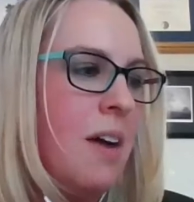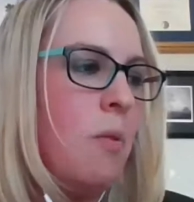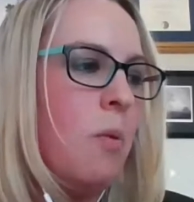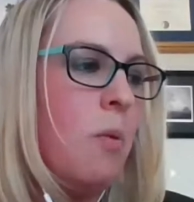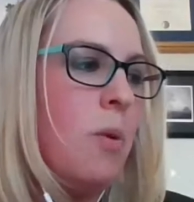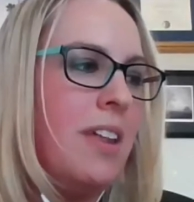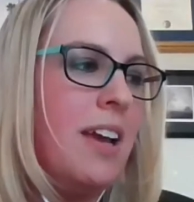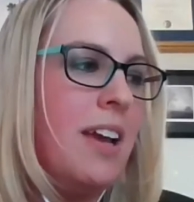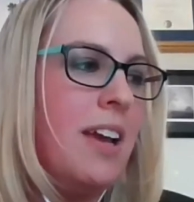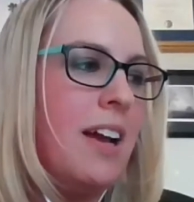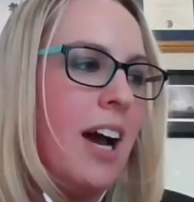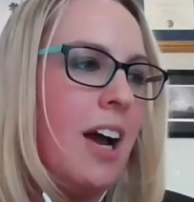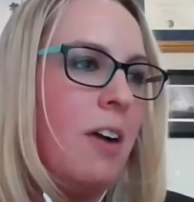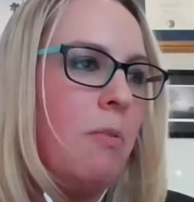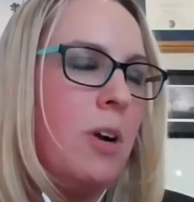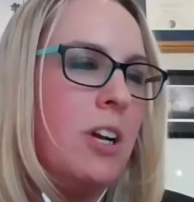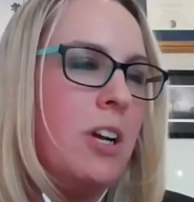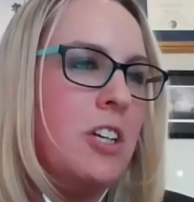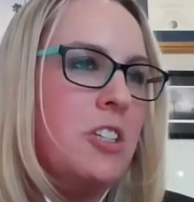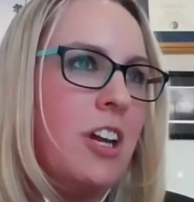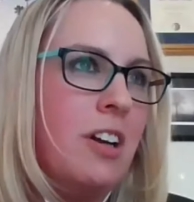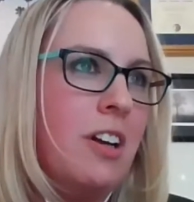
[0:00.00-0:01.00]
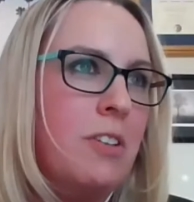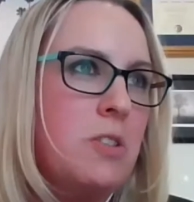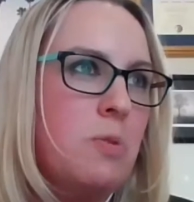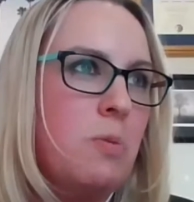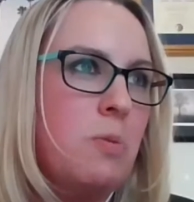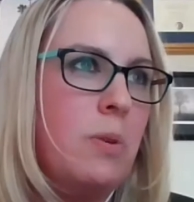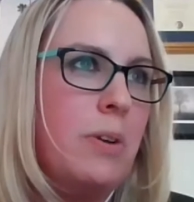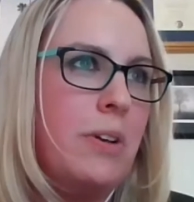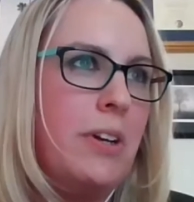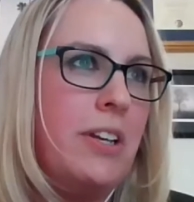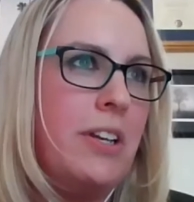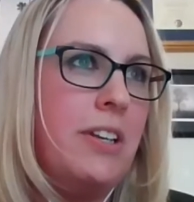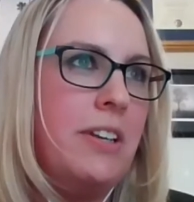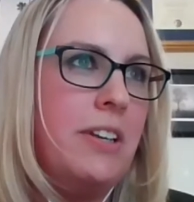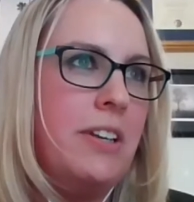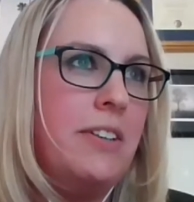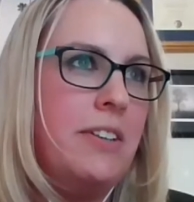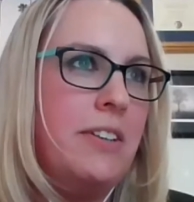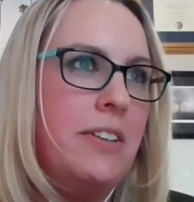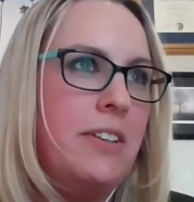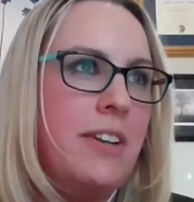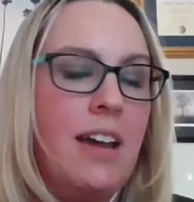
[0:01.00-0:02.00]
One thing I wish
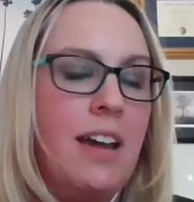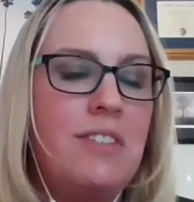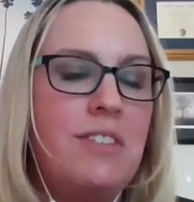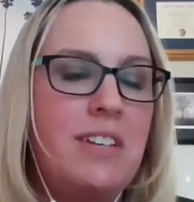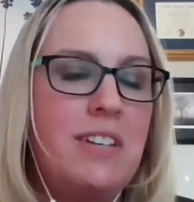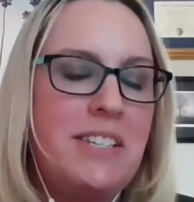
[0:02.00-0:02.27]
caregivers would